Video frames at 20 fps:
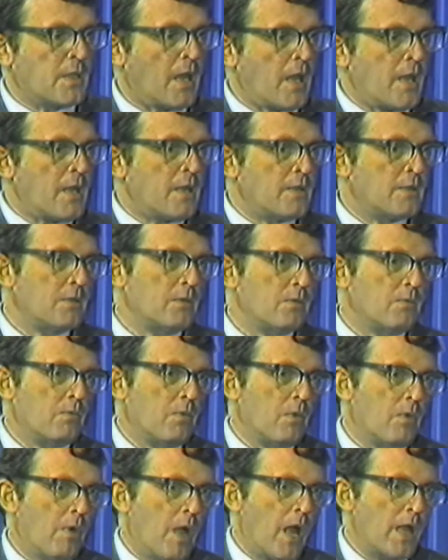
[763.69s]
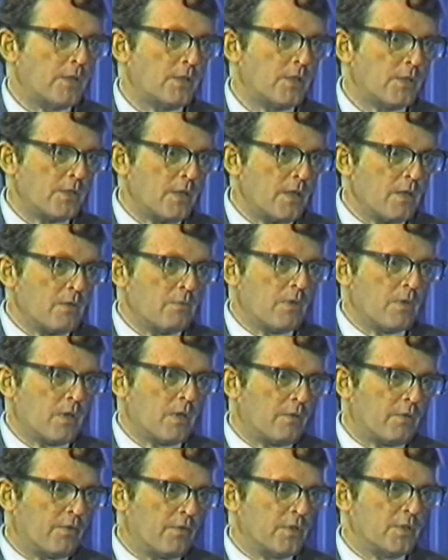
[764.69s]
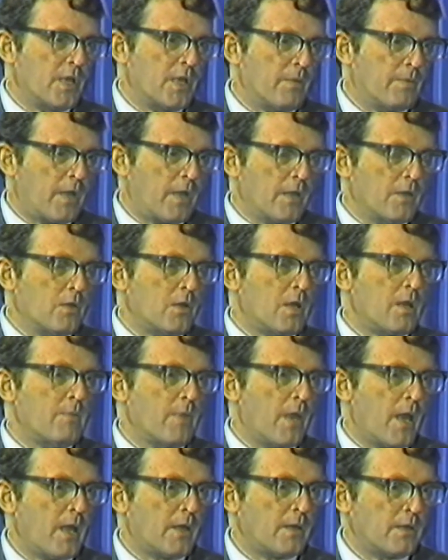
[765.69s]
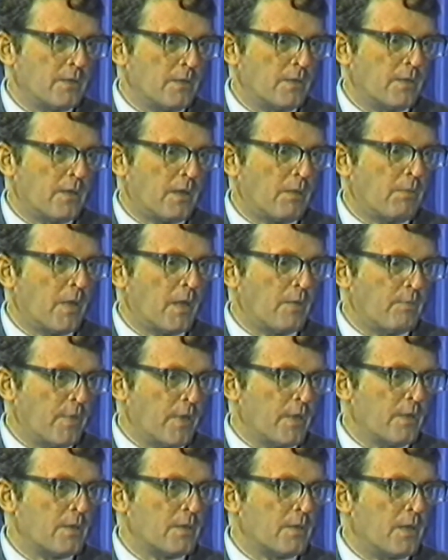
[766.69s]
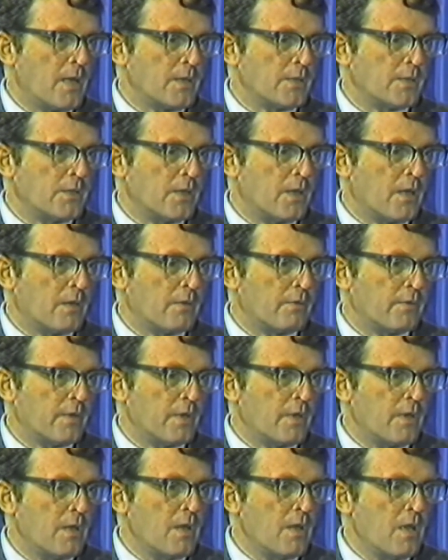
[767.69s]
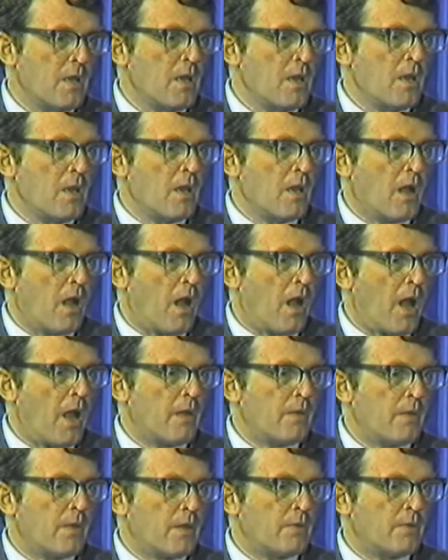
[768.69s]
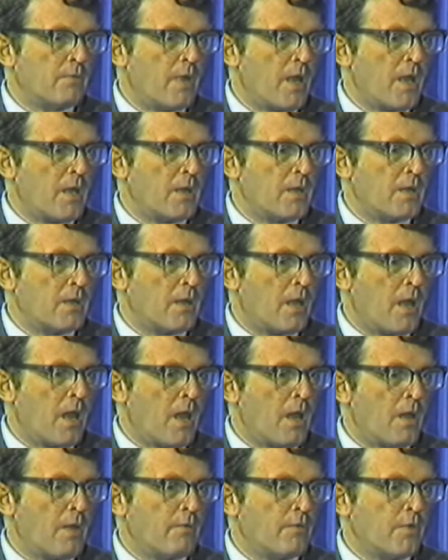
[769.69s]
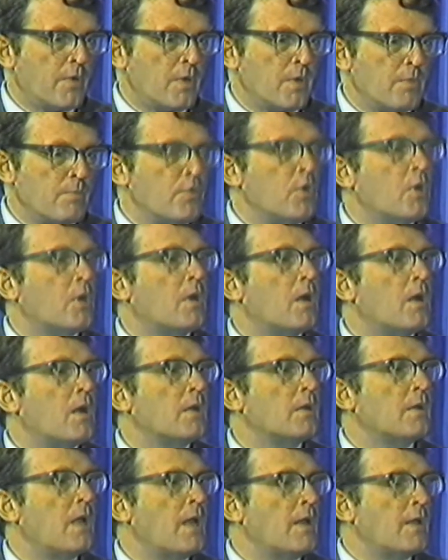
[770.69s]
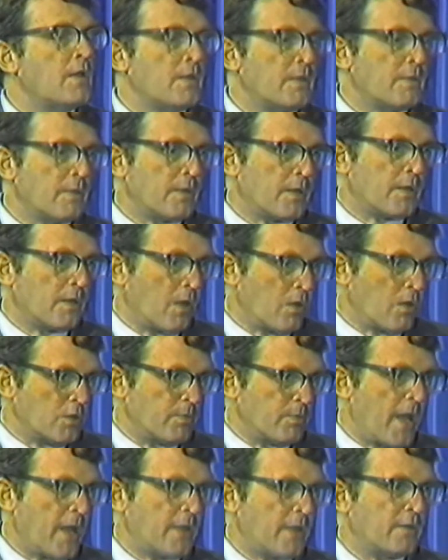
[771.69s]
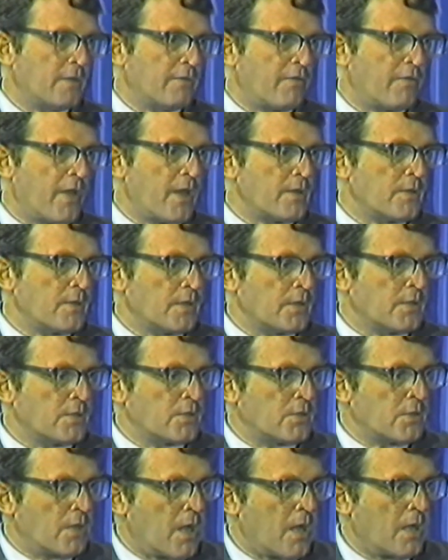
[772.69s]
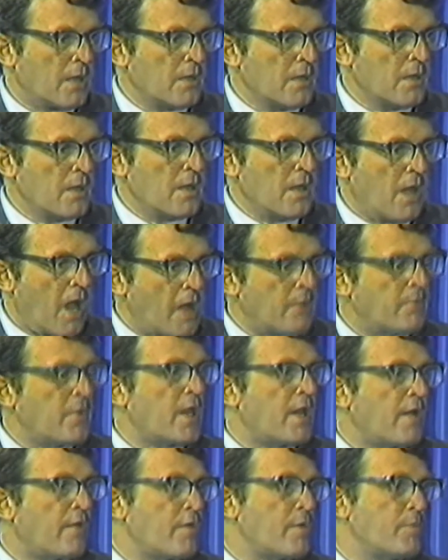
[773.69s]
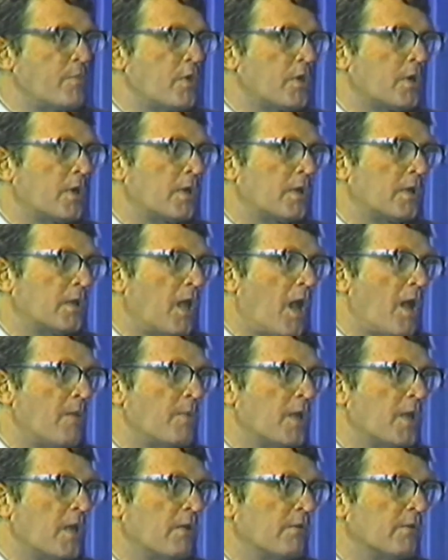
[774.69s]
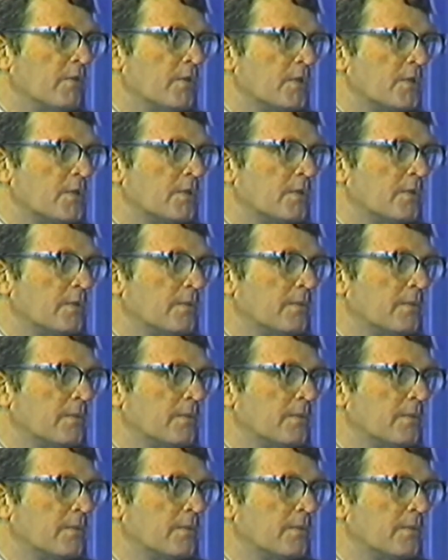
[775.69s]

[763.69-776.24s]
I had, as a steel worker, for example, I'm looking back and thinking about being a closet geographer, I had read every book on, and it goes back to the fantasy as a child, I'd read every book on climbing Everest.